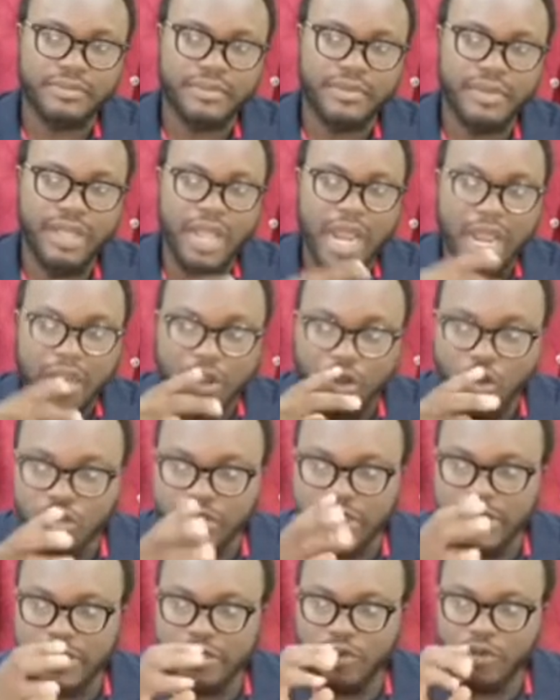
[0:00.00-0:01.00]
There are
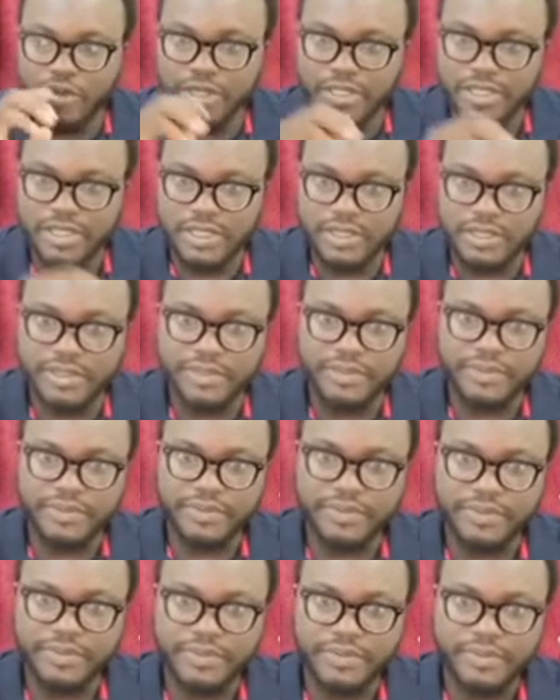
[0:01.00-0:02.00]
consequences.
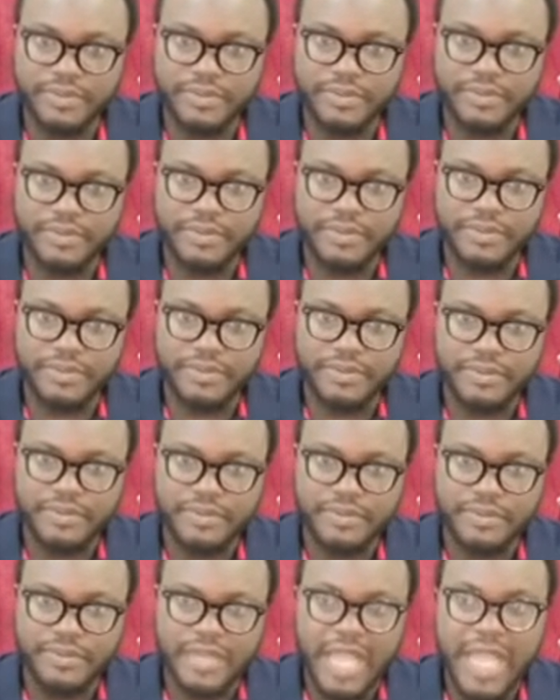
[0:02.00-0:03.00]

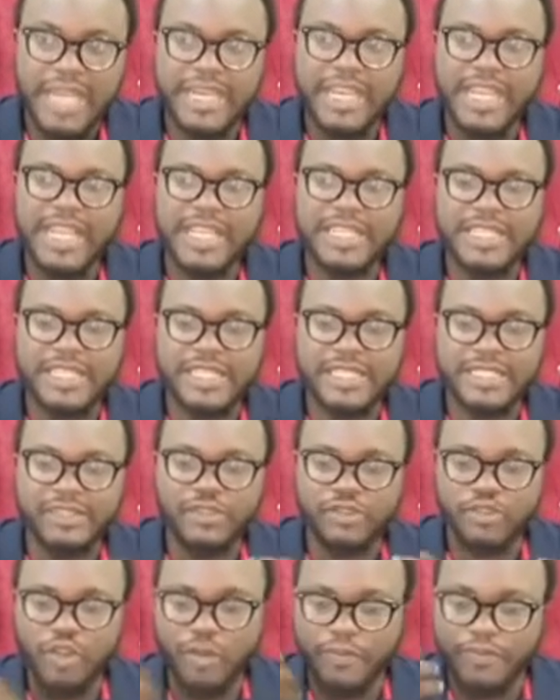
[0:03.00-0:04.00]
And it is
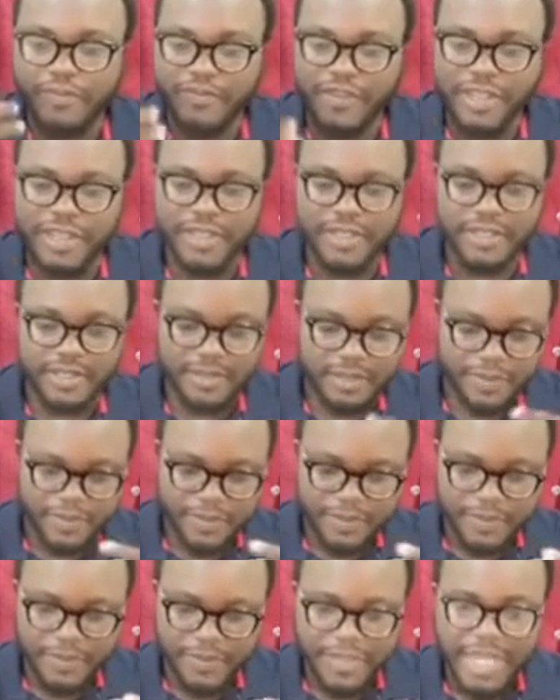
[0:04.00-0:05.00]
something
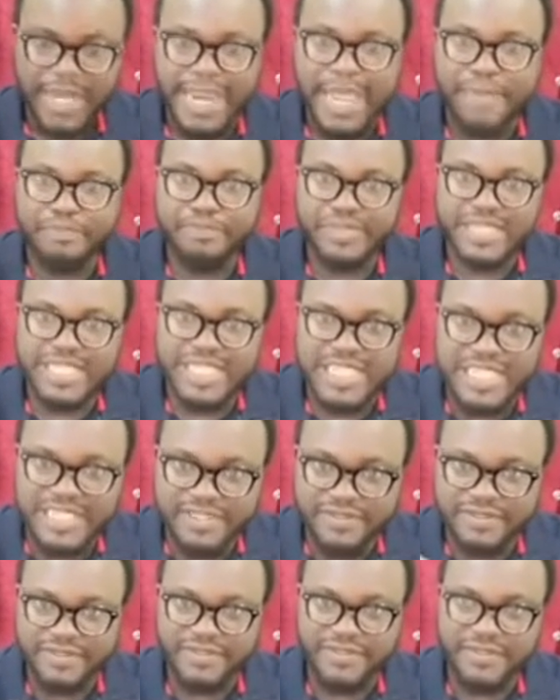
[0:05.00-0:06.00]
that I
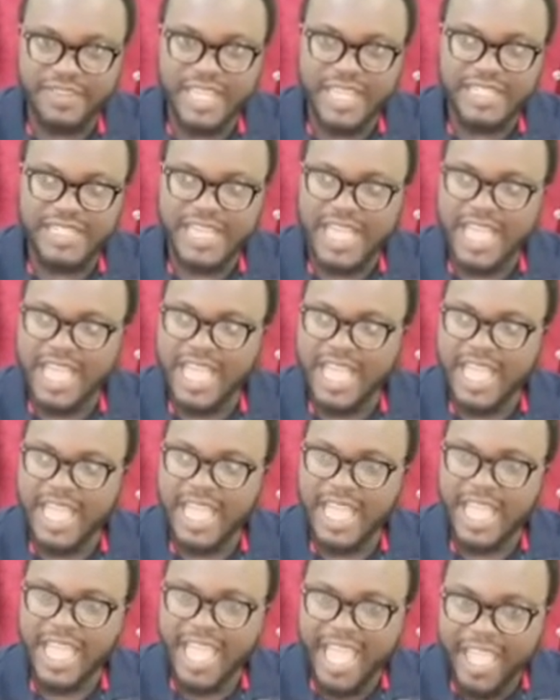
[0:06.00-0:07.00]
believe that
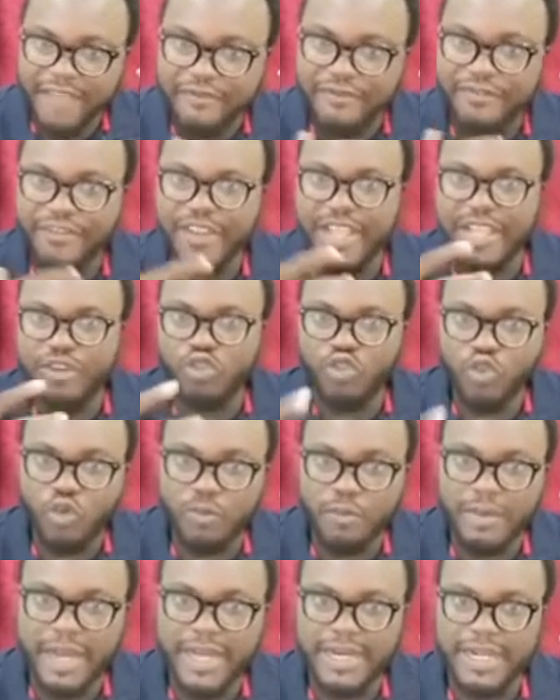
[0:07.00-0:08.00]
every Edo
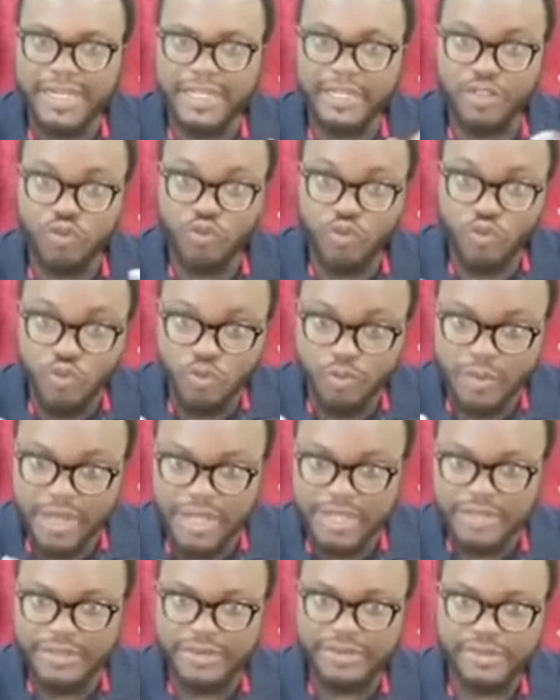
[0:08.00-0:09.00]
man and Edo
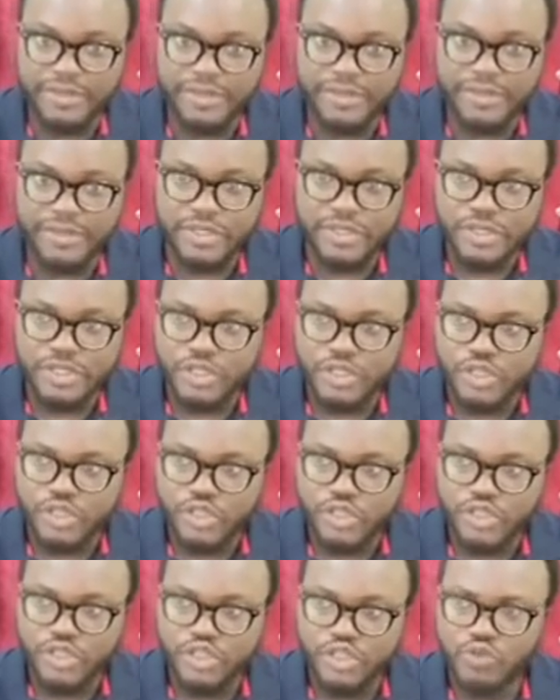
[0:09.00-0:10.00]
woman
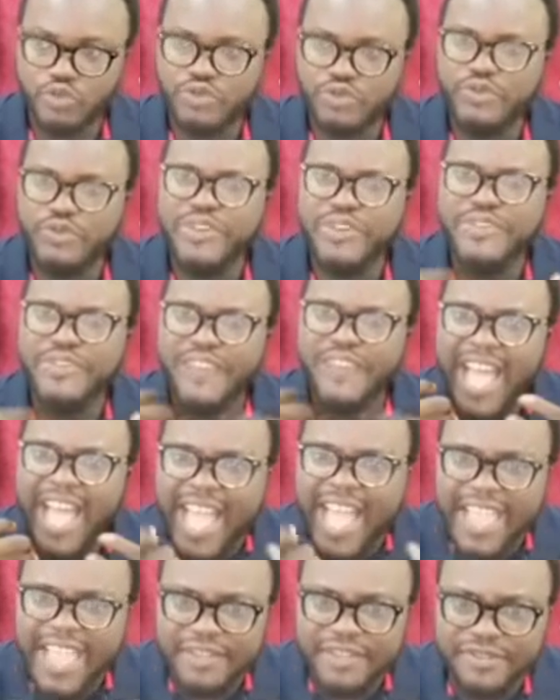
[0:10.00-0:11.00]
should
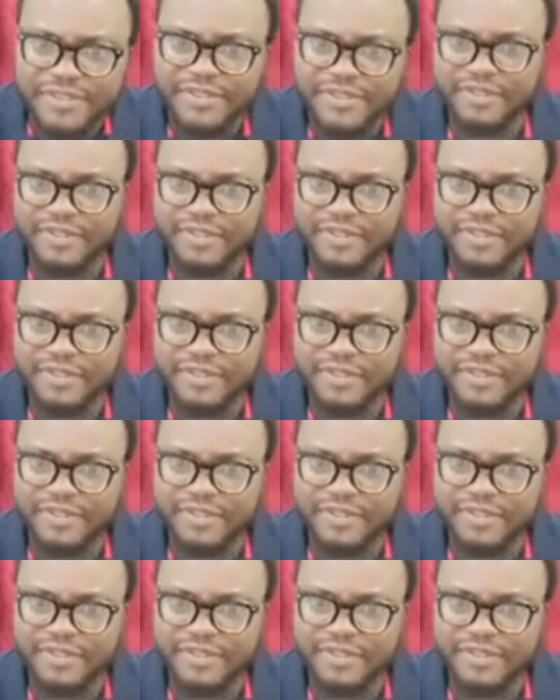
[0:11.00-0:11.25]
revive,